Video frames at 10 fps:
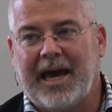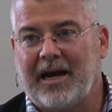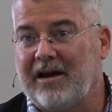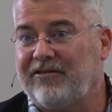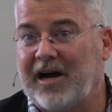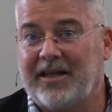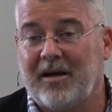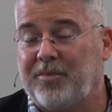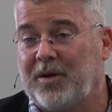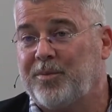And I find
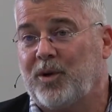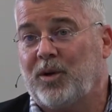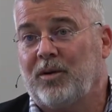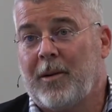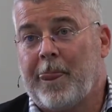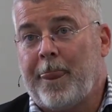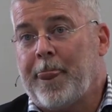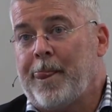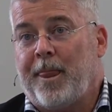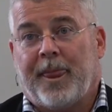that people,
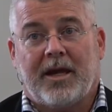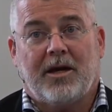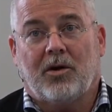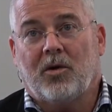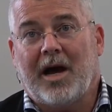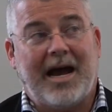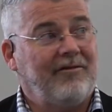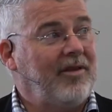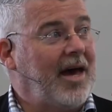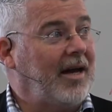you know, who
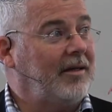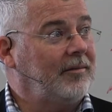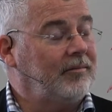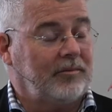have that